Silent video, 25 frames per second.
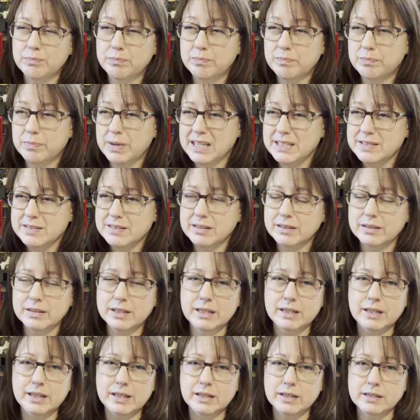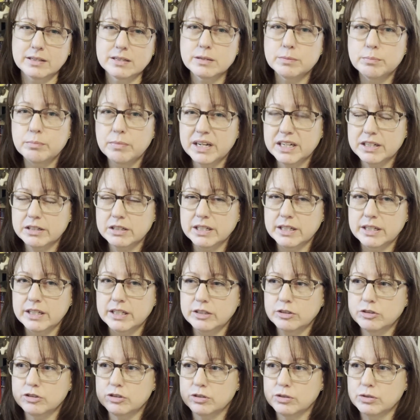basically needing to
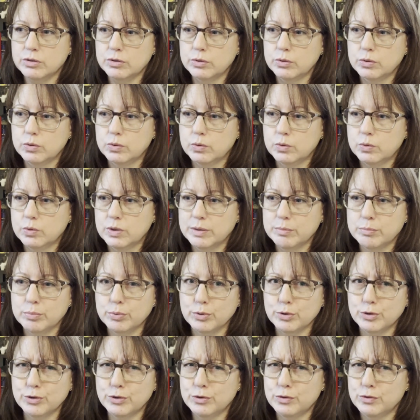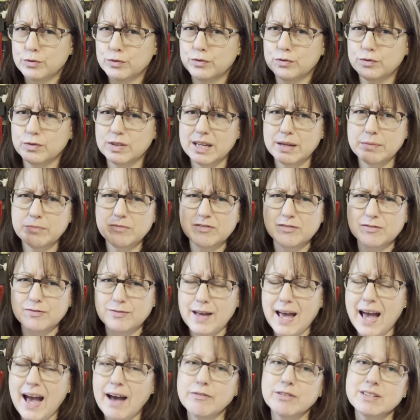marry to improve and
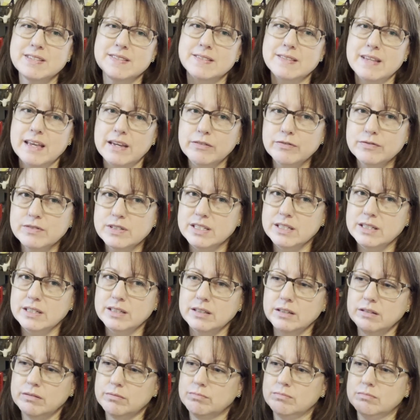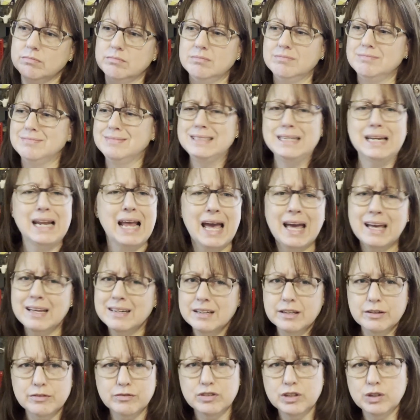have a safety net,
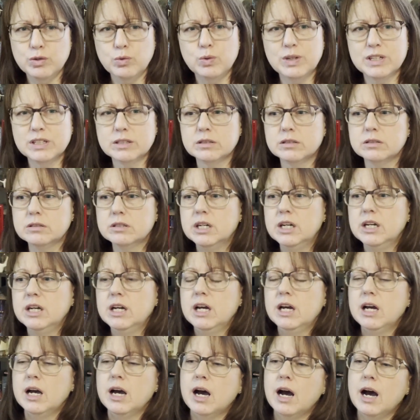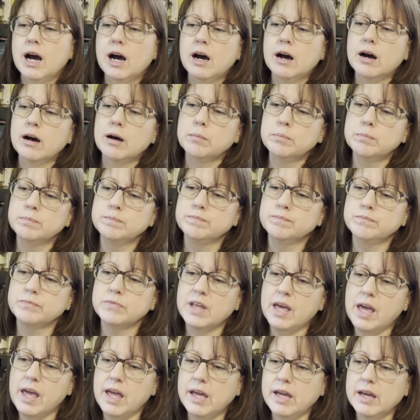if you will.
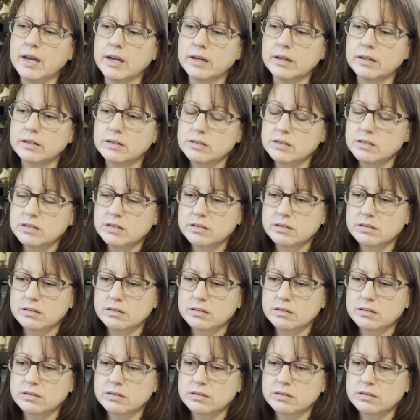And,